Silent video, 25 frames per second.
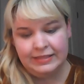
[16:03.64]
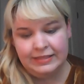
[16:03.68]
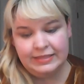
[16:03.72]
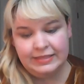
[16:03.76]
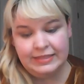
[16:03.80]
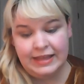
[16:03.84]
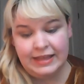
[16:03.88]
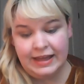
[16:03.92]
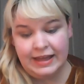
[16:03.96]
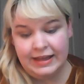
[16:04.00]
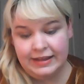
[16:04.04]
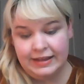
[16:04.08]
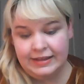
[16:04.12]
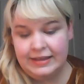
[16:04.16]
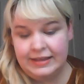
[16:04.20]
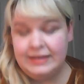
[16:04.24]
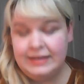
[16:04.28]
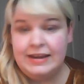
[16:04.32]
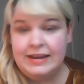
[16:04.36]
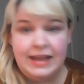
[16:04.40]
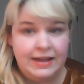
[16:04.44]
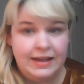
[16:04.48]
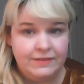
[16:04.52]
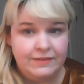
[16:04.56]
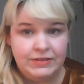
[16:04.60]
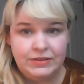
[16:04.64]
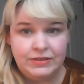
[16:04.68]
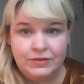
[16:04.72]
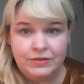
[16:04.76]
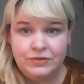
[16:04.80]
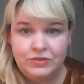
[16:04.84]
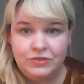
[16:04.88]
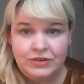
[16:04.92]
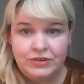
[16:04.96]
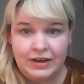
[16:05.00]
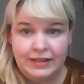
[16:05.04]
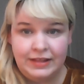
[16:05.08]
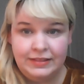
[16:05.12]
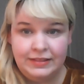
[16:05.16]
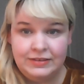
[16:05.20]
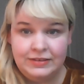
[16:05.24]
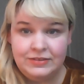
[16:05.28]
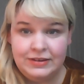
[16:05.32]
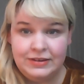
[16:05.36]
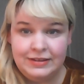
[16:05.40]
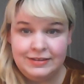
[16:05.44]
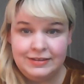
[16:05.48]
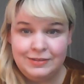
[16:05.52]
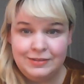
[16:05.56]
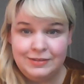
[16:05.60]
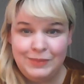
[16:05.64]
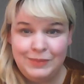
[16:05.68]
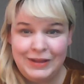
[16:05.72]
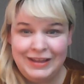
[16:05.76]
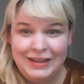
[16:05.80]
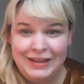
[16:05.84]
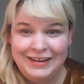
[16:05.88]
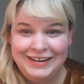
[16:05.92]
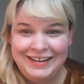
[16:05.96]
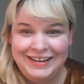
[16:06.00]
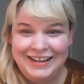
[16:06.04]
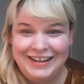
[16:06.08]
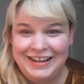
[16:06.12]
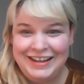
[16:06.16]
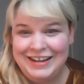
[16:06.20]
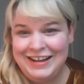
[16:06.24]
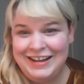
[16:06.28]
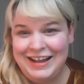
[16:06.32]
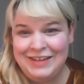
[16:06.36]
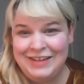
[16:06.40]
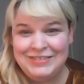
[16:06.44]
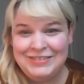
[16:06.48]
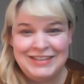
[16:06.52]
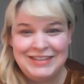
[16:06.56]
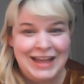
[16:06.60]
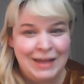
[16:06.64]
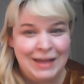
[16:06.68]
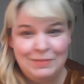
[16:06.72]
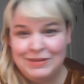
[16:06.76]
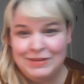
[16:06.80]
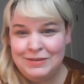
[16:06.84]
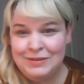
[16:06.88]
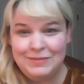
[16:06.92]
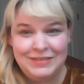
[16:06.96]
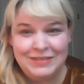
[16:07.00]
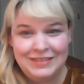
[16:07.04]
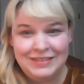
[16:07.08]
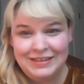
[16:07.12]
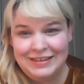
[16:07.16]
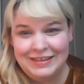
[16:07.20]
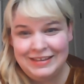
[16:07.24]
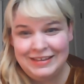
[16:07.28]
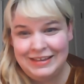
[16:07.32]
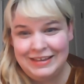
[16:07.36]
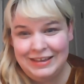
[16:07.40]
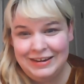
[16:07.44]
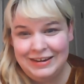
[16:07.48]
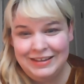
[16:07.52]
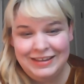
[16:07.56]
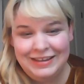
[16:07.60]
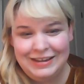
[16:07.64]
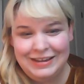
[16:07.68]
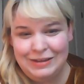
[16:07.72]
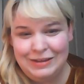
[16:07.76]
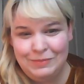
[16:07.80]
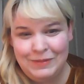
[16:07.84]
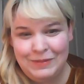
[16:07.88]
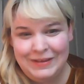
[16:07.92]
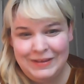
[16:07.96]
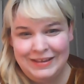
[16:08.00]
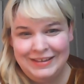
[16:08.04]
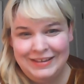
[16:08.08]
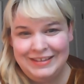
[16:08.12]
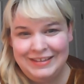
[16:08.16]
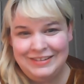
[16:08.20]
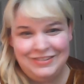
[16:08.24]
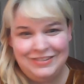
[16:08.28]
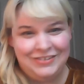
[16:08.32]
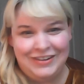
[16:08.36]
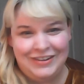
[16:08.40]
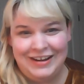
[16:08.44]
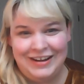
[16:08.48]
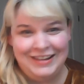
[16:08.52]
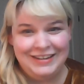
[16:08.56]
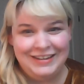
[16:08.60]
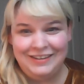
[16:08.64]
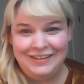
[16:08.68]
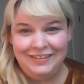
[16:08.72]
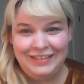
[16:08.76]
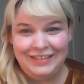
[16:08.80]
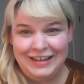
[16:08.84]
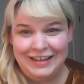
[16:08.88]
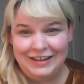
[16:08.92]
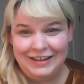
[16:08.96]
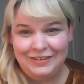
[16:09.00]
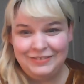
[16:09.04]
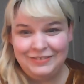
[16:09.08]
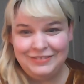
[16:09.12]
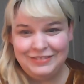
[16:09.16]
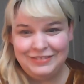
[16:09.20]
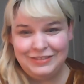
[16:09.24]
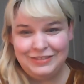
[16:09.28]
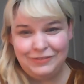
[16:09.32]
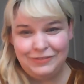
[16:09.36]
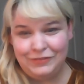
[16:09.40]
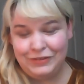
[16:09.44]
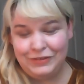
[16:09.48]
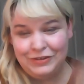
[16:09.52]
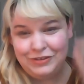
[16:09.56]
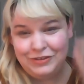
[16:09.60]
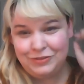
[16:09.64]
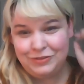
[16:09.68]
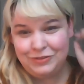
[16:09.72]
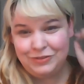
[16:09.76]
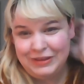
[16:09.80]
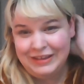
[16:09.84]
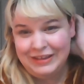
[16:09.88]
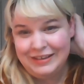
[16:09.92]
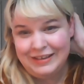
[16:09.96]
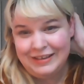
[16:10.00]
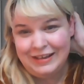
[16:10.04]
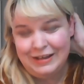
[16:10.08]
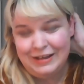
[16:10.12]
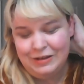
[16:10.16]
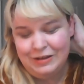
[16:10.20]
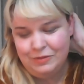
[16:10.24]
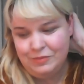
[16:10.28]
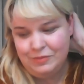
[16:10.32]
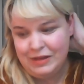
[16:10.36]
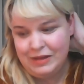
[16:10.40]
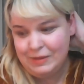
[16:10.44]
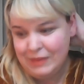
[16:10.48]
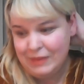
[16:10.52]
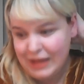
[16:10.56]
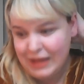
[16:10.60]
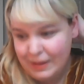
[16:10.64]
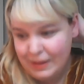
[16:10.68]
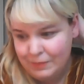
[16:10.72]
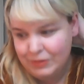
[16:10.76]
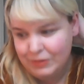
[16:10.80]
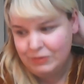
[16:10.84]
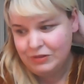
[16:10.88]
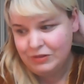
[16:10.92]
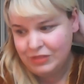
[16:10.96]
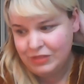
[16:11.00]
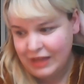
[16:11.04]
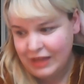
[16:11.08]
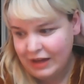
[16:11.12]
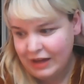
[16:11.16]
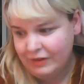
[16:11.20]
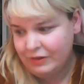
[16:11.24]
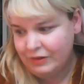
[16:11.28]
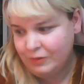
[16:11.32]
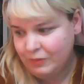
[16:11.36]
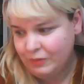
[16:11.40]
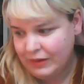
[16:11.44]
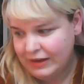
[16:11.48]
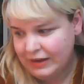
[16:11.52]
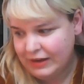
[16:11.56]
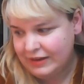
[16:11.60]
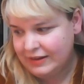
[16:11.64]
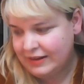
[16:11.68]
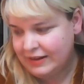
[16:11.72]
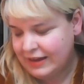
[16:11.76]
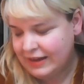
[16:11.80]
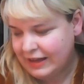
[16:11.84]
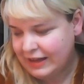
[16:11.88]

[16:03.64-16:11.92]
that can have its own challenges. But I was happy to be the guinea pig and try it all out the first week. I'm happy with how it went